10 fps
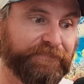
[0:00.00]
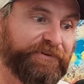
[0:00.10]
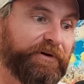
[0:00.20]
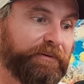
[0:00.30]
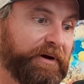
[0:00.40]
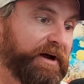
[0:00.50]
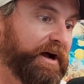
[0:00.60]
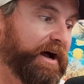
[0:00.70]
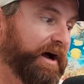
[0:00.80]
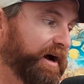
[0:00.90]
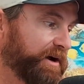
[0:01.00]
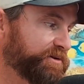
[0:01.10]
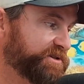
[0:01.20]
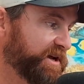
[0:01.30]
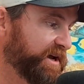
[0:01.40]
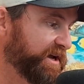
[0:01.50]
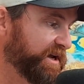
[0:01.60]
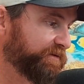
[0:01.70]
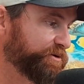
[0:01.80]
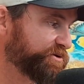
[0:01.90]
So I would say
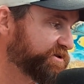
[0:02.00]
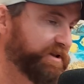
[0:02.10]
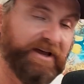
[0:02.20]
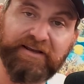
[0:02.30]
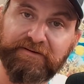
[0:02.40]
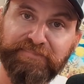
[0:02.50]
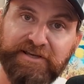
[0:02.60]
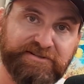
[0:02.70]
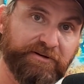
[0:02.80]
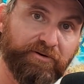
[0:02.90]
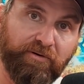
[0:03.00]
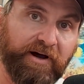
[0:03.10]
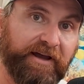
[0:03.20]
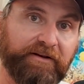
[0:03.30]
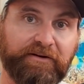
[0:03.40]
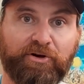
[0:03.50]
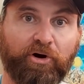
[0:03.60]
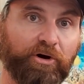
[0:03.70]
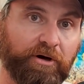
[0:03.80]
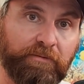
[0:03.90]
if you just like peace and quiet and
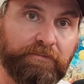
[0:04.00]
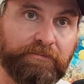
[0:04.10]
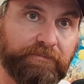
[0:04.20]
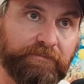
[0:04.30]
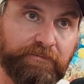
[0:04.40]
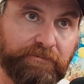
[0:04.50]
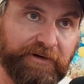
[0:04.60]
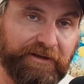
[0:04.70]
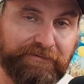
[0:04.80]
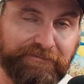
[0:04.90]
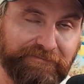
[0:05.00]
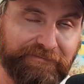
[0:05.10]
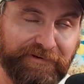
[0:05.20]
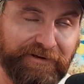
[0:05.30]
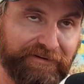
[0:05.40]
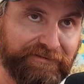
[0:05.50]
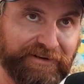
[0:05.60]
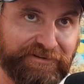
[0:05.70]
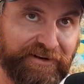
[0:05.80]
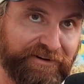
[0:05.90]
calm, well,
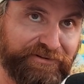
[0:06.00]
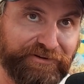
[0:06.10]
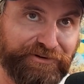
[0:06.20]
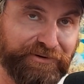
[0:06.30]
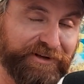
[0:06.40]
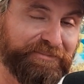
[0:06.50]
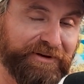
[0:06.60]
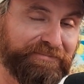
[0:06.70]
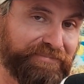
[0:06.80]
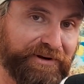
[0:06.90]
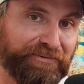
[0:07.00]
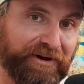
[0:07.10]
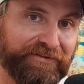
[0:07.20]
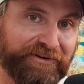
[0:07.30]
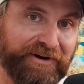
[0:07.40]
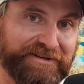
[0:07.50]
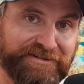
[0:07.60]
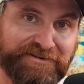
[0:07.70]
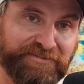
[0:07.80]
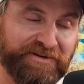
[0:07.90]
that's not necessarily true. It can be pretty rough and crazy
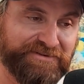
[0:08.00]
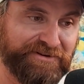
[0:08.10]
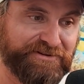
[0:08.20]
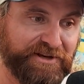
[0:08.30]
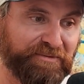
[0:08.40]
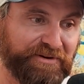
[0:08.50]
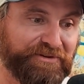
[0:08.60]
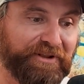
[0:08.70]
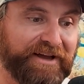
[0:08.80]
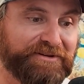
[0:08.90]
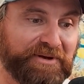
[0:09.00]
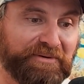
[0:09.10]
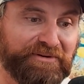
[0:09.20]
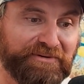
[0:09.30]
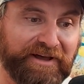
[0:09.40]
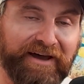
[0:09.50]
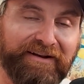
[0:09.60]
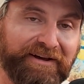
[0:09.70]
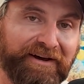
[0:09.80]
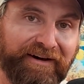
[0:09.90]
sometimes under sail. But if you like to be able to do that,
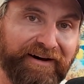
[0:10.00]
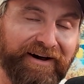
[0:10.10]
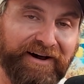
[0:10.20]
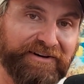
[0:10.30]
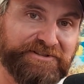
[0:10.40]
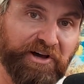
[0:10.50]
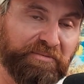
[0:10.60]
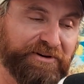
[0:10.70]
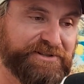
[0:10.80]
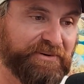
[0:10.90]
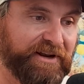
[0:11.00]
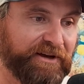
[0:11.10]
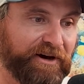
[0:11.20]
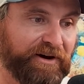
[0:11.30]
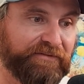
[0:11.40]
a sailboat's the way to go.